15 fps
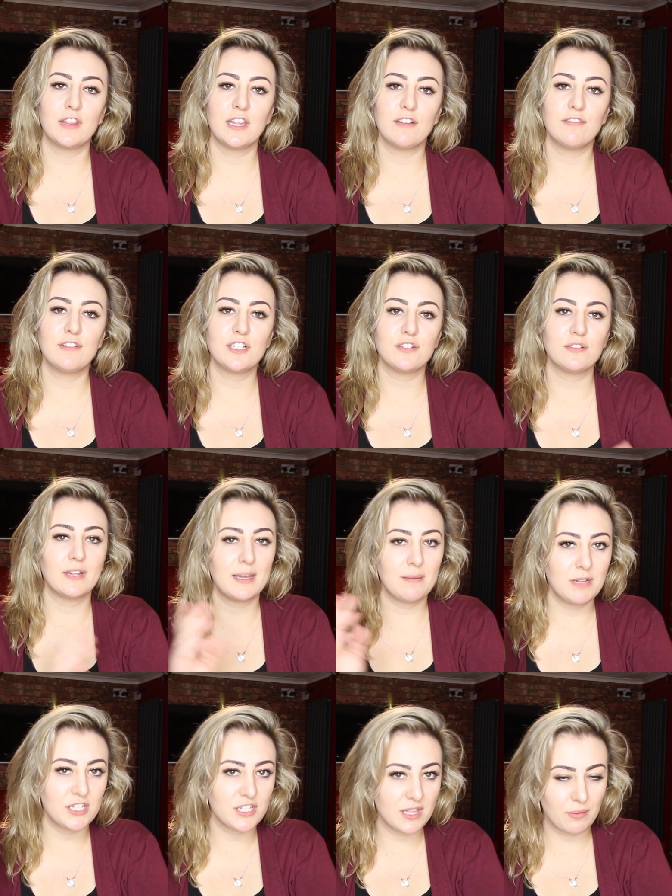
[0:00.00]
For the original
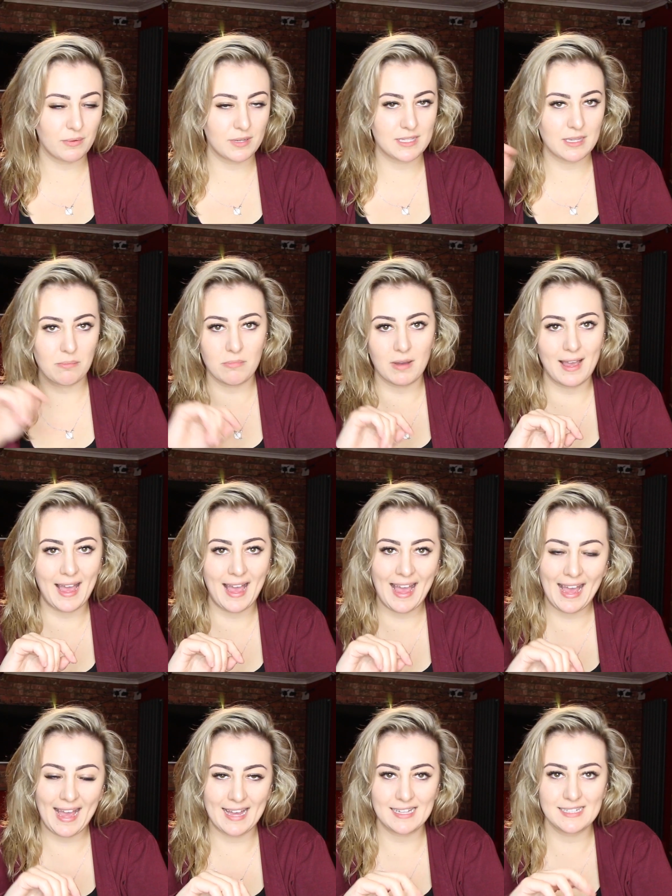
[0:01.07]
image that was in my
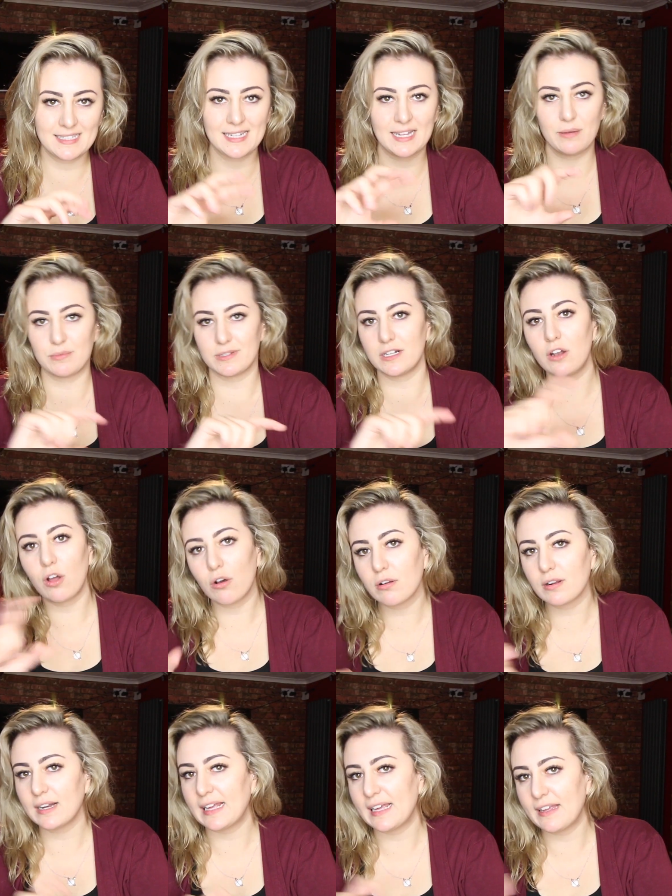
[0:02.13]
head, it was
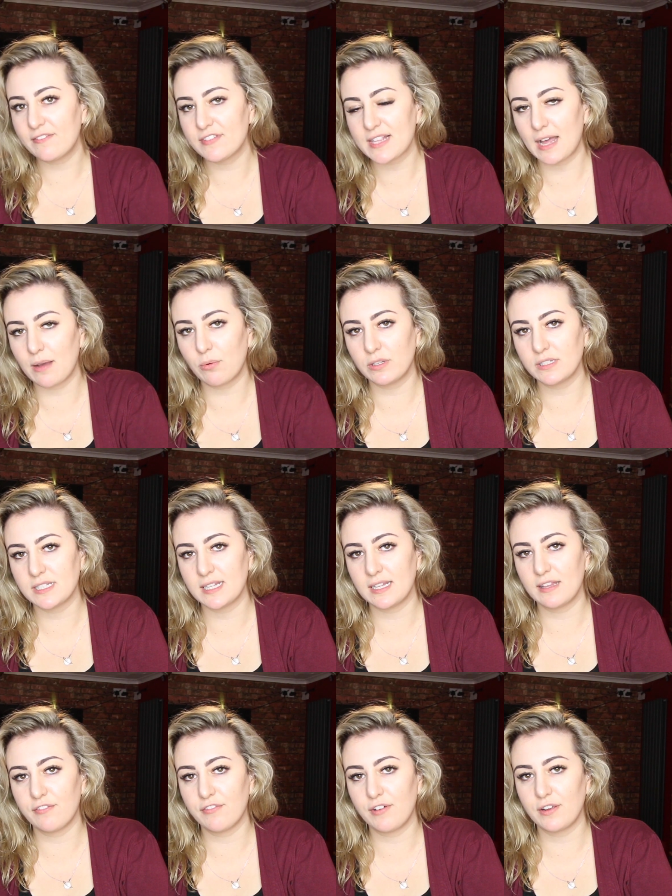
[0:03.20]
long leaves that I wanted
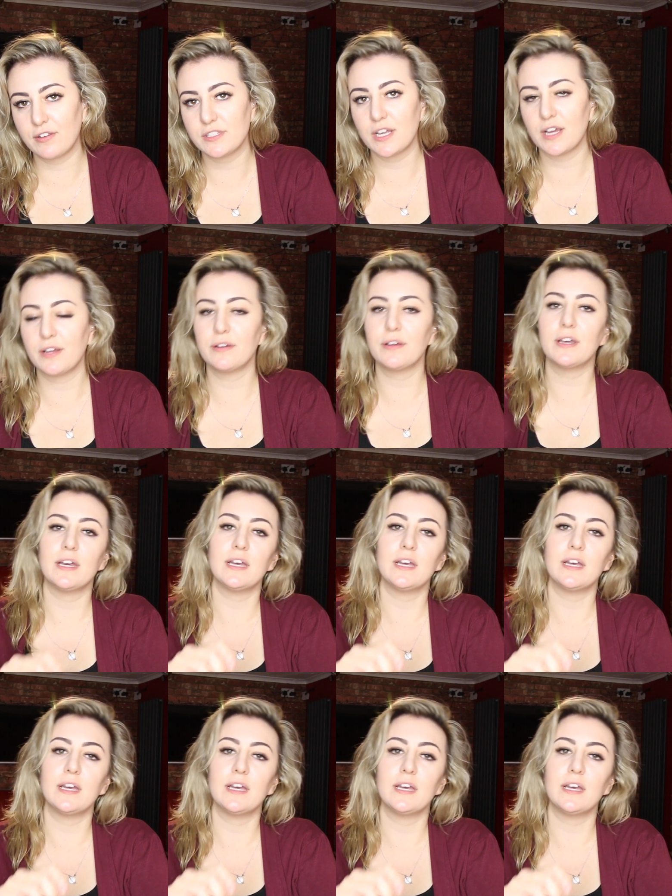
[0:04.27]
in the photo,